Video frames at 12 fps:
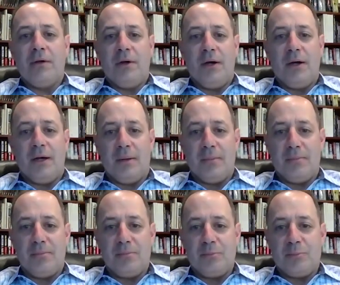
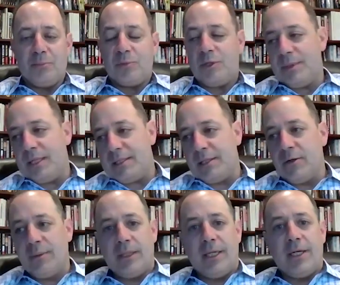Someone that's a little
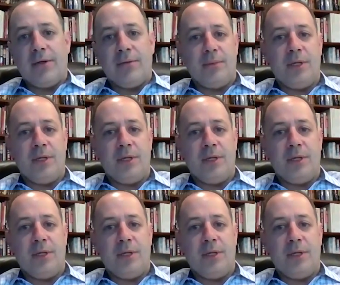bit later,